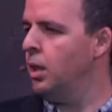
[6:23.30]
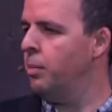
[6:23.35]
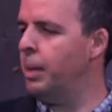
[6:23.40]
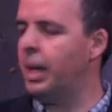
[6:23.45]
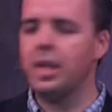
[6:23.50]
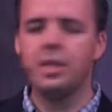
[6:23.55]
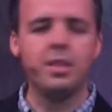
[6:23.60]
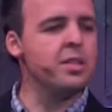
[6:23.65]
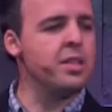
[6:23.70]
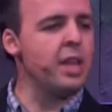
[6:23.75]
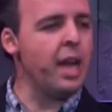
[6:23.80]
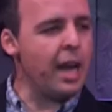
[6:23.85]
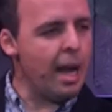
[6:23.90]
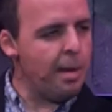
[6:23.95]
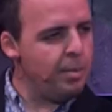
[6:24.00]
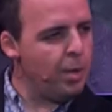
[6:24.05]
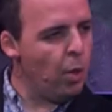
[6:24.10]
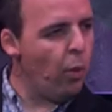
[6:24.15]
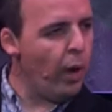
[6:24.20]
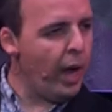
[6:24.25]
Because he said,
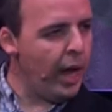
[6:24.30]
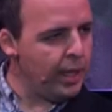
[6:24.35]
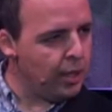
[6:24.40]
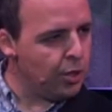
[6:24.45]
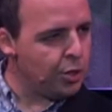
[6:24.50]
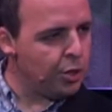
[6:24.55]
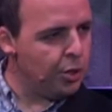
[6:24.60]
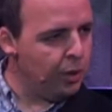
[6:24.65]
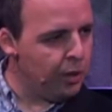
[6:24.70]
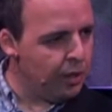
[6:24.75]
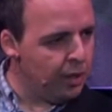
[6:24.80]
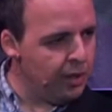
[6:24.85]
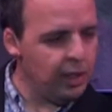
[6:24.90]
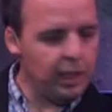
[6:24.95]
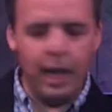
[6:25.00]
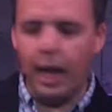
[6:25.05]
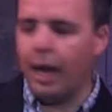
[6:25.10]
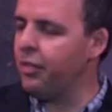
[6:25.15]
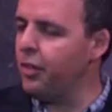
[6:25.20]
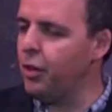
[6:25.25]
I'm the way, the truth, and the
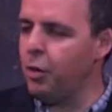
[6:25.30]
life.